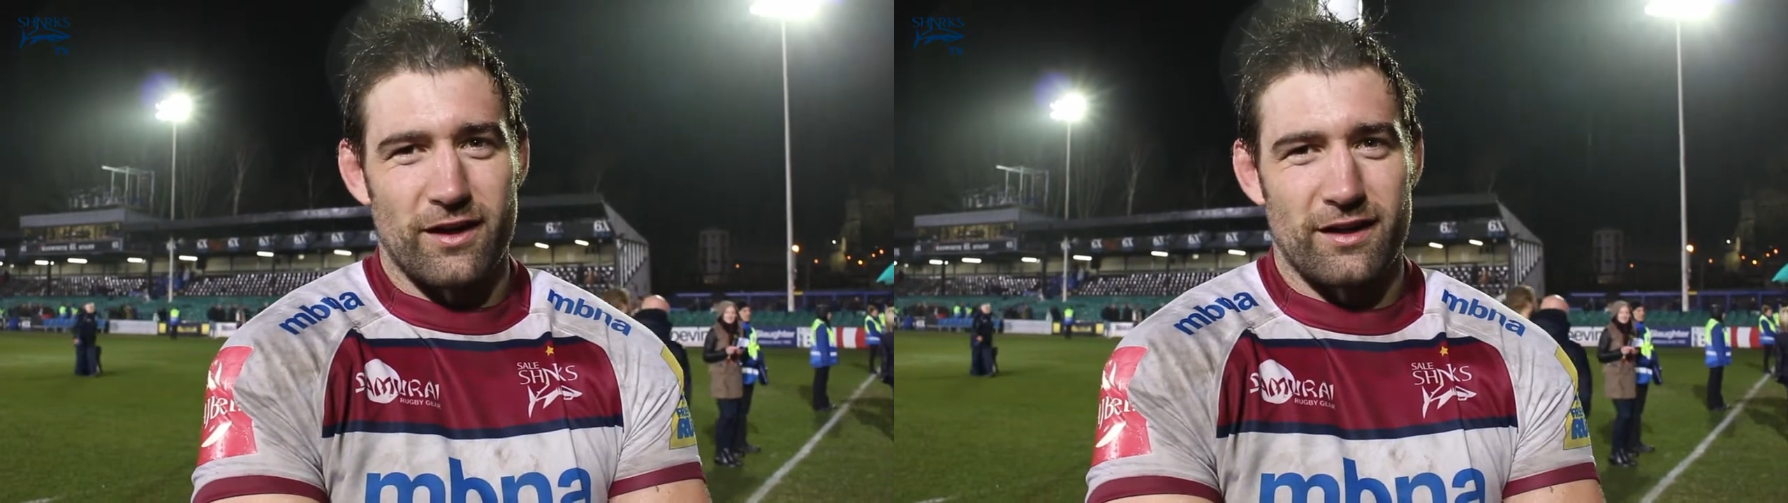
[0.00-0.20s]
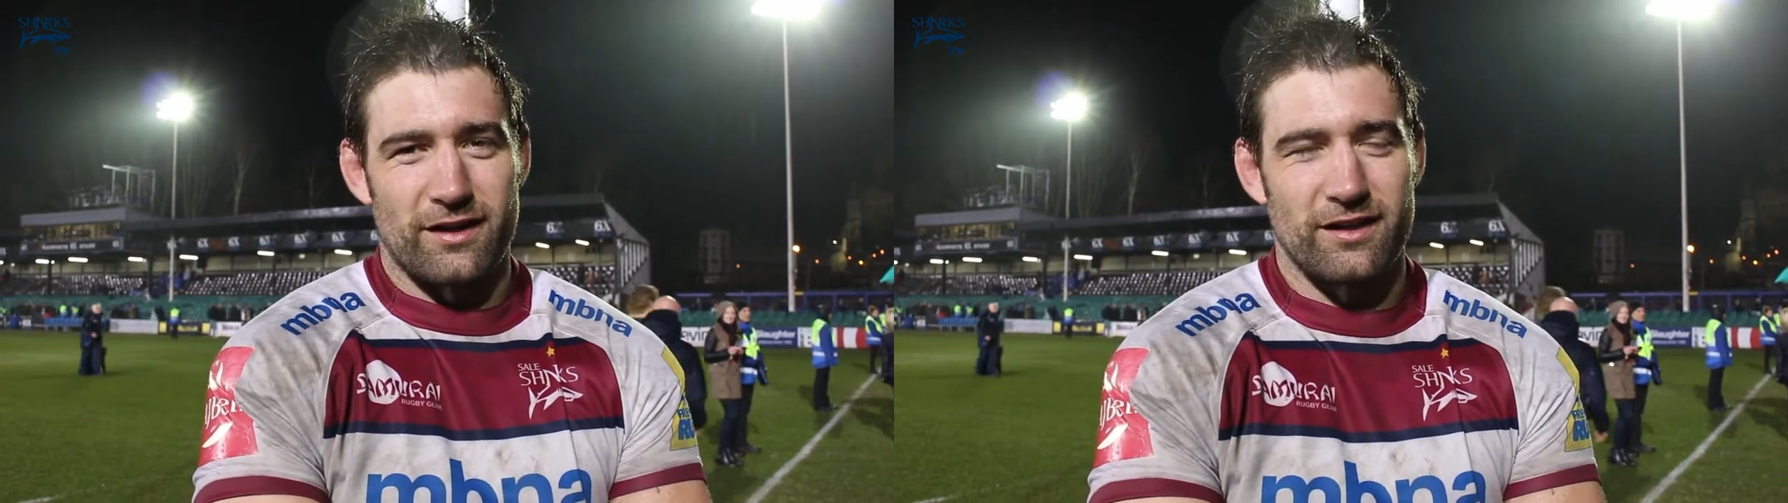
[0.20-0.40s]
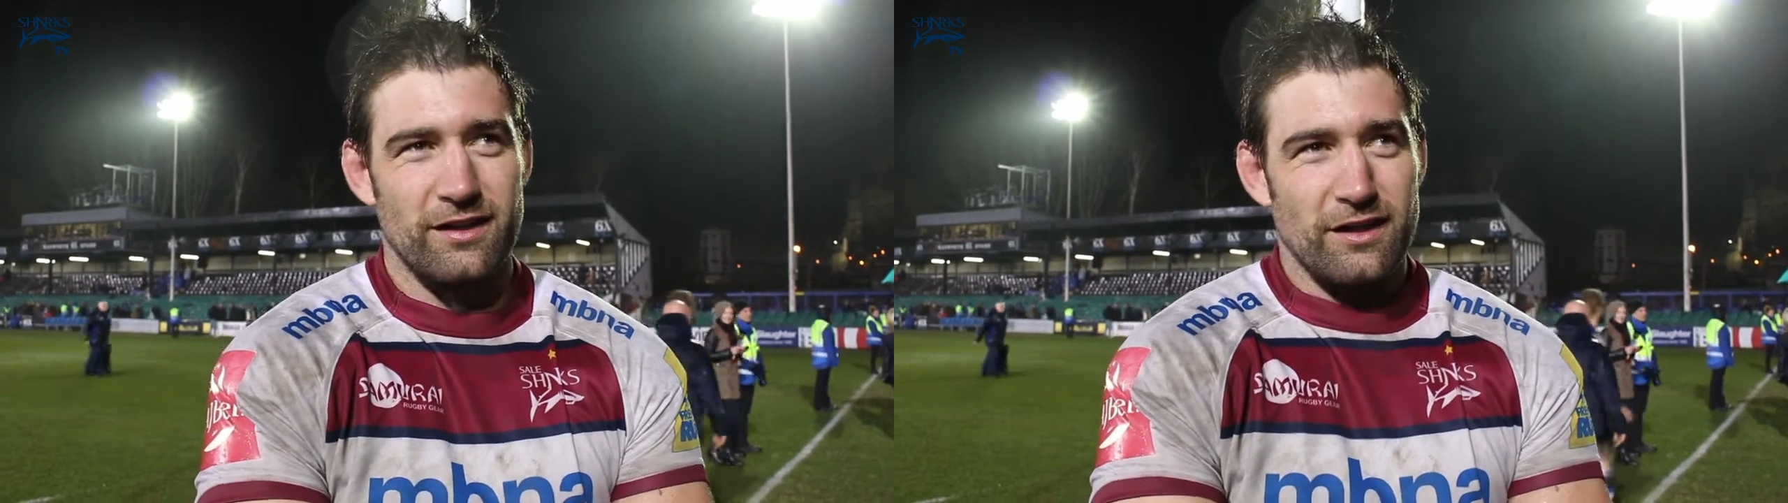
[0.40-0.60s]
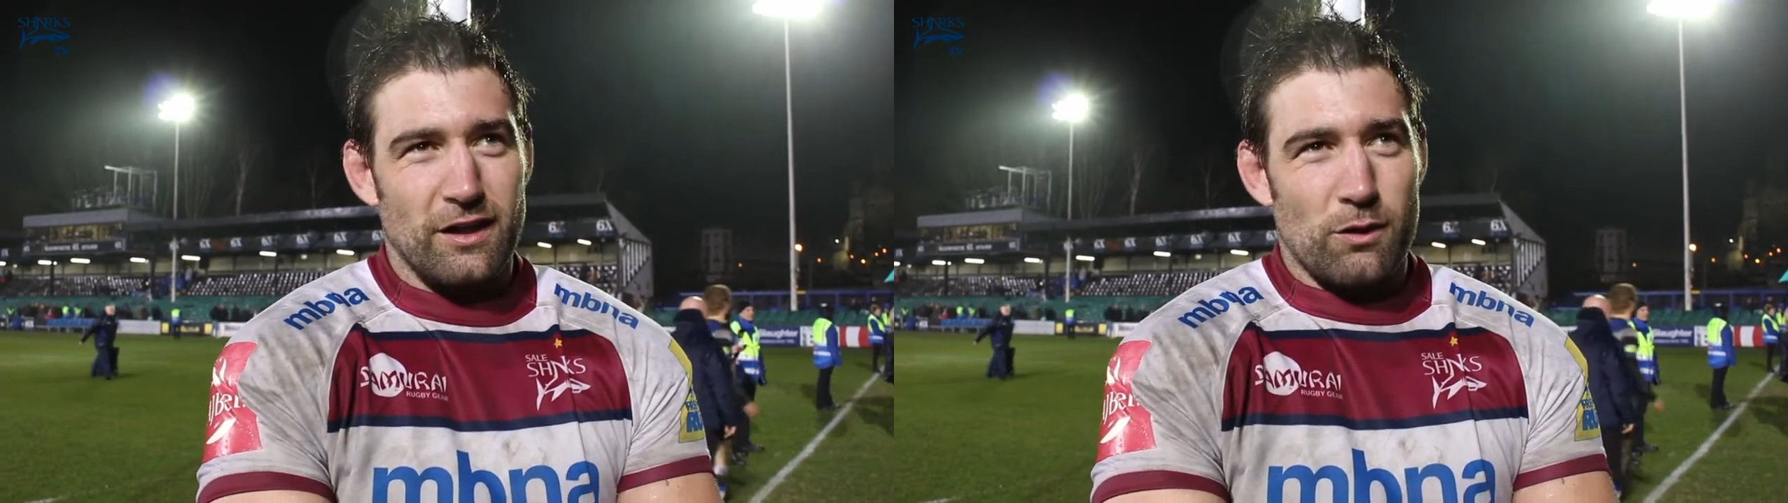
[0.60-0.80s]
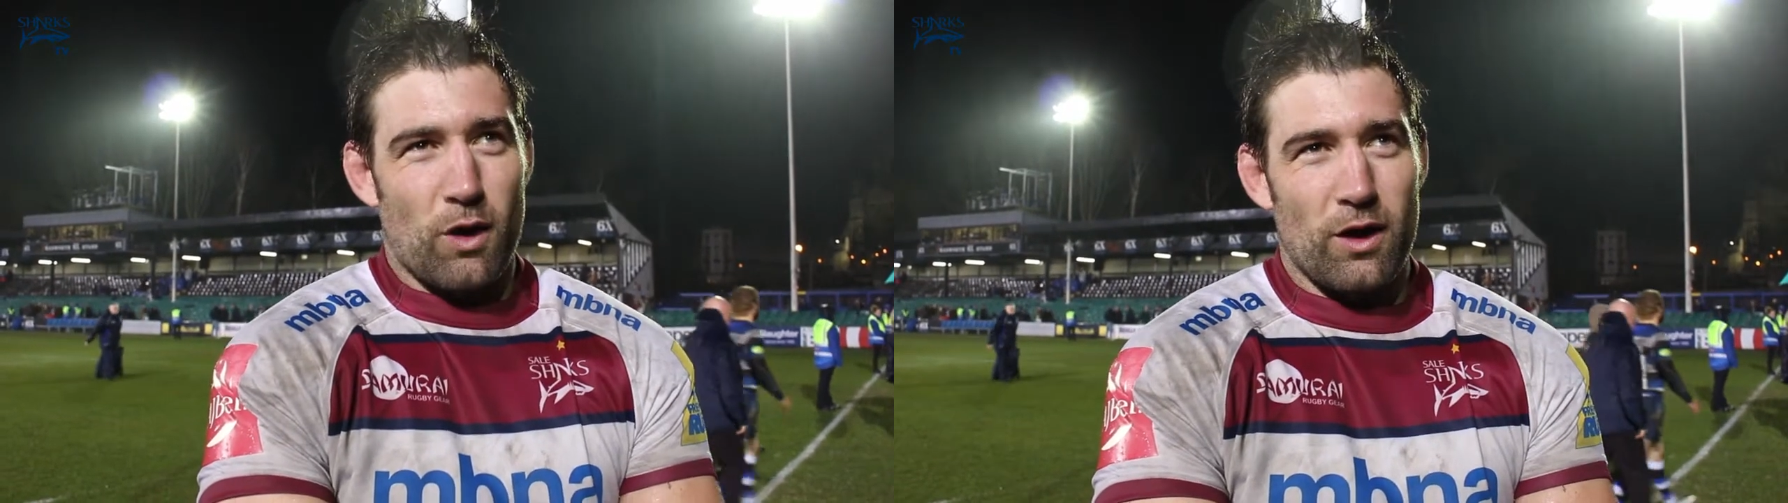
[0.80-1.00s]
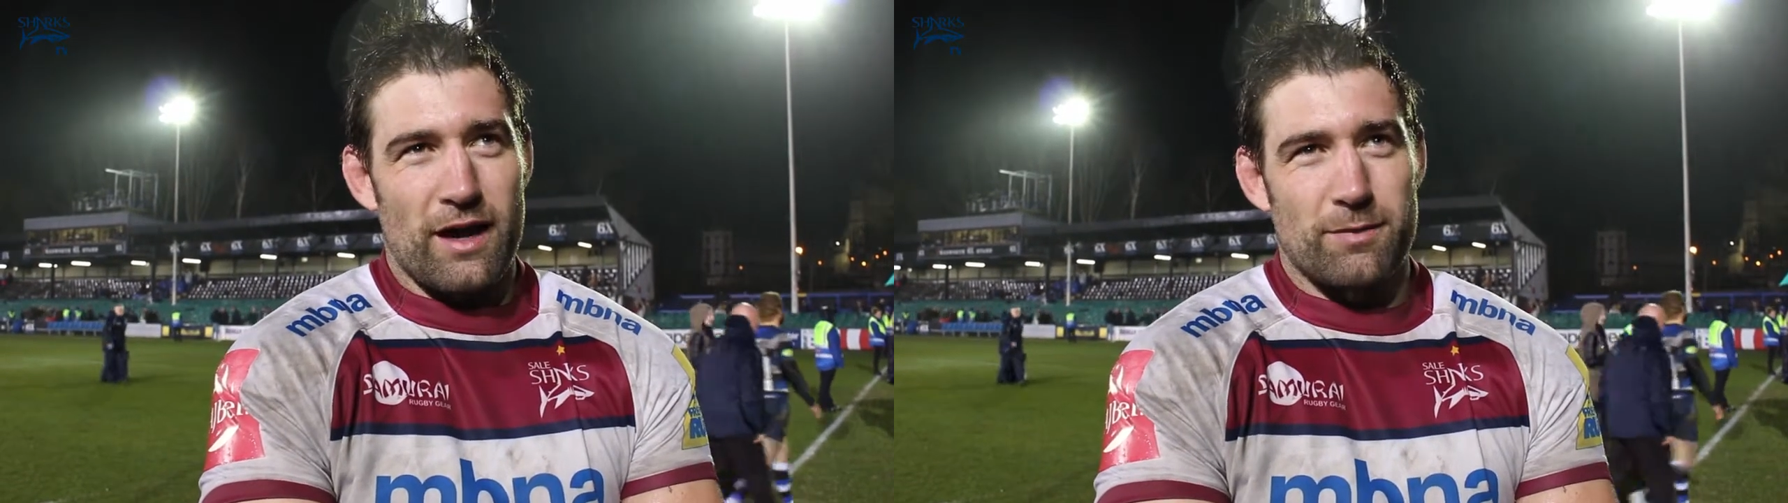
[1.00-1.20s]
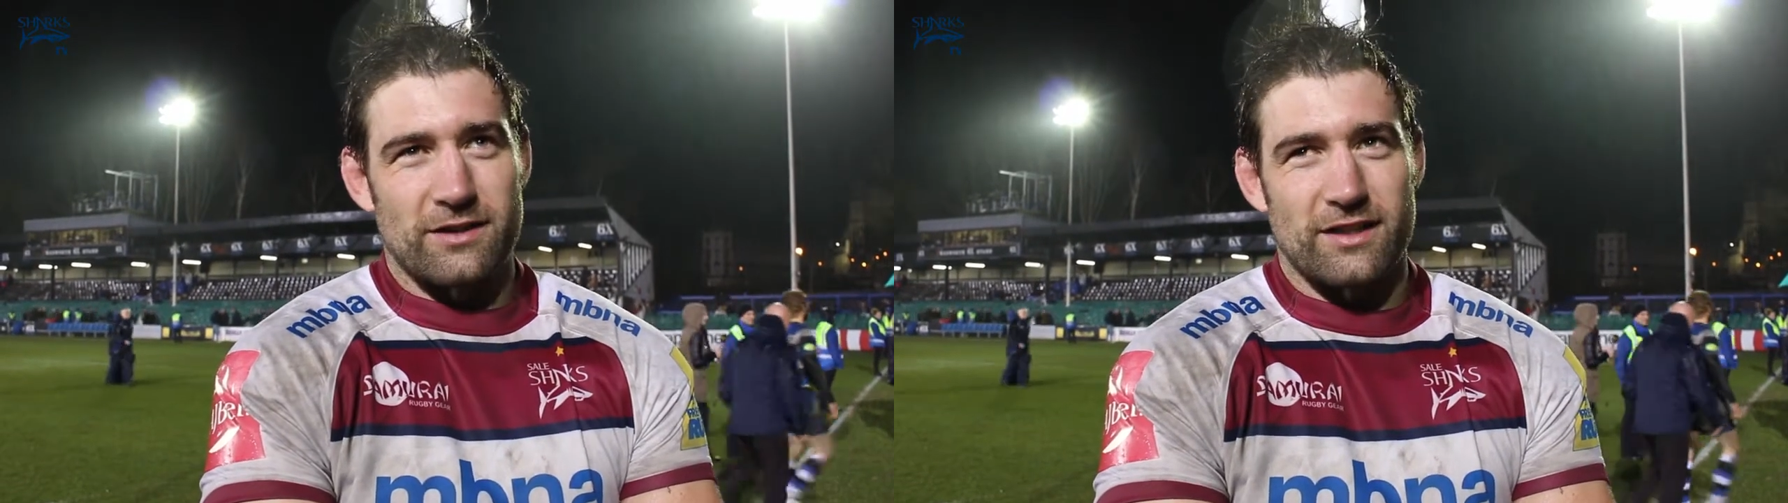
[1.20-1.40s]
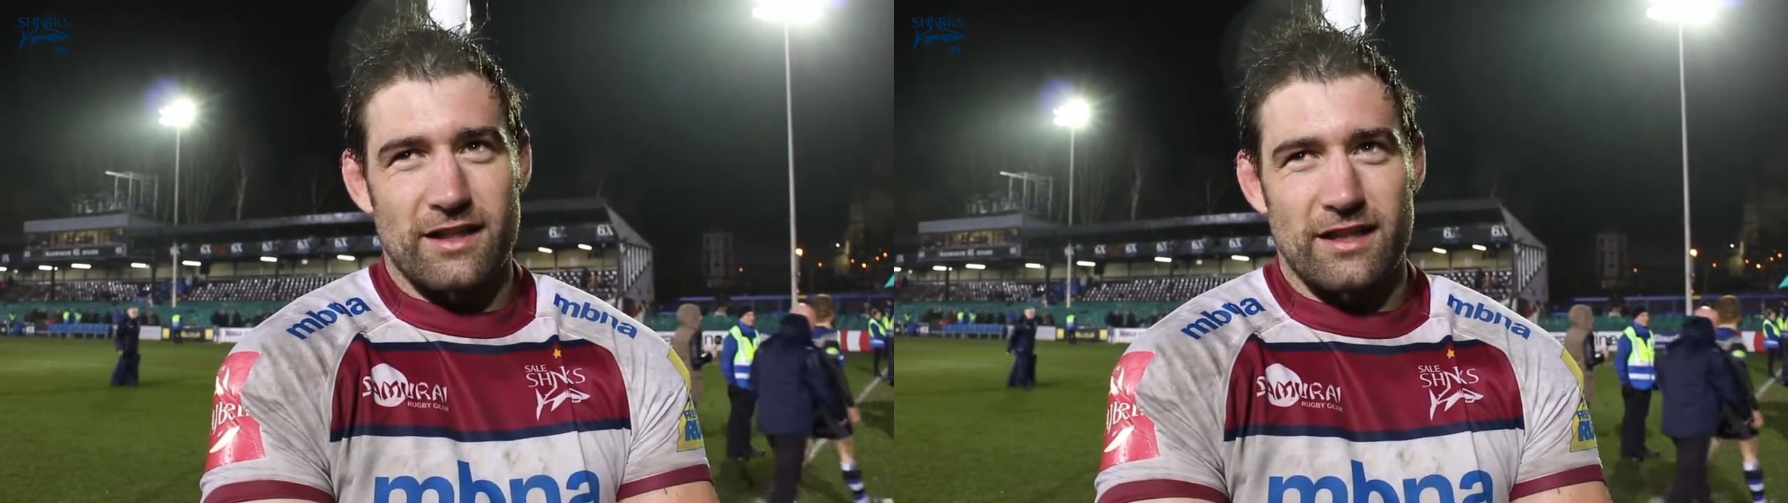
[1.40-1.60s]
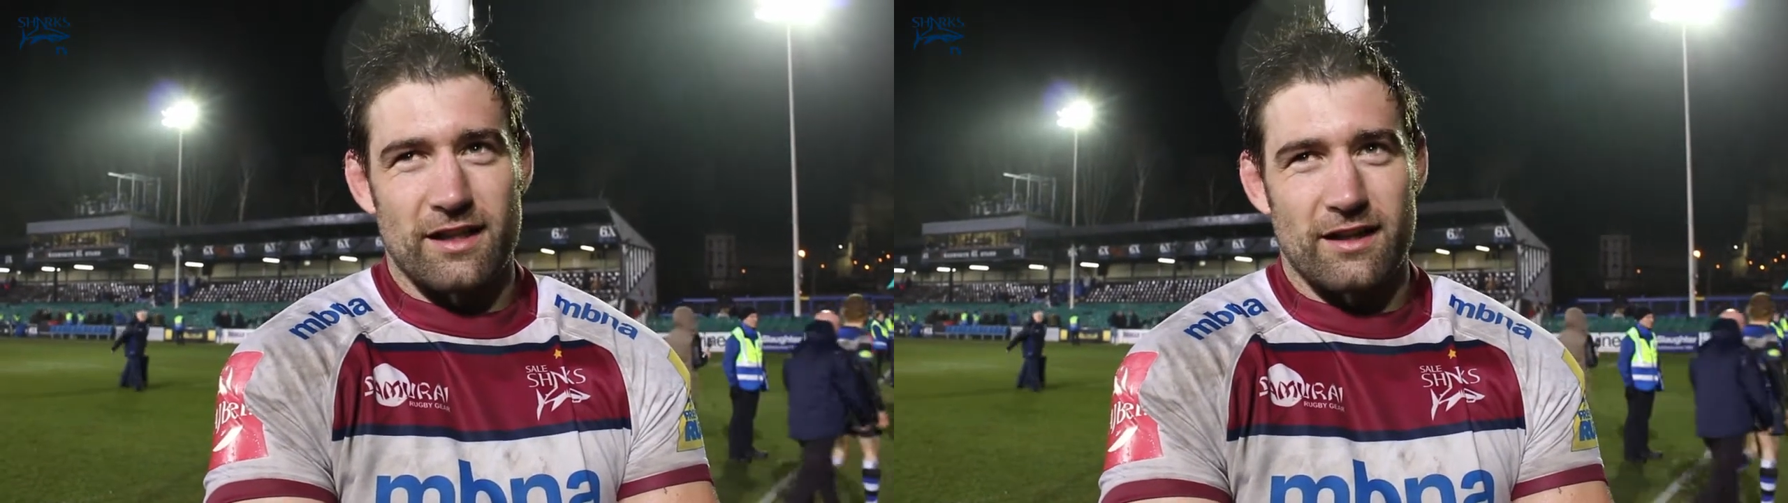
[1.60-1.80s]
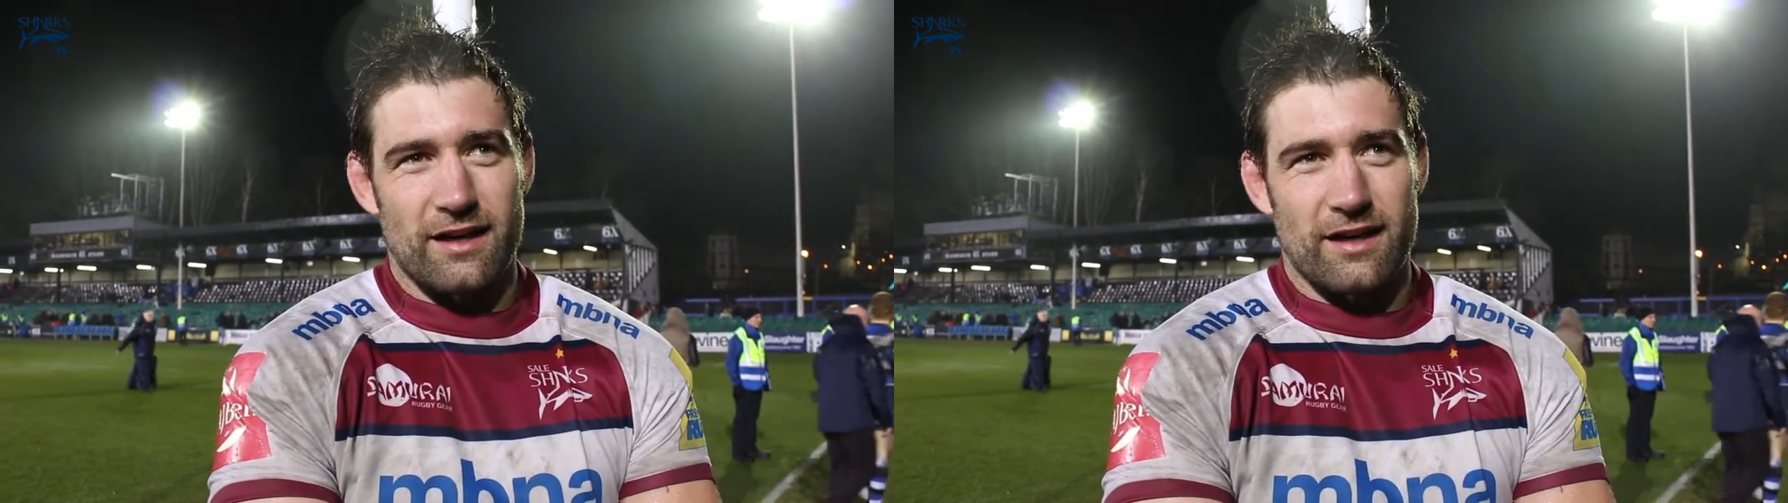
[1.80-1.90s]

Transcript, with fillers: And what happens at the end of the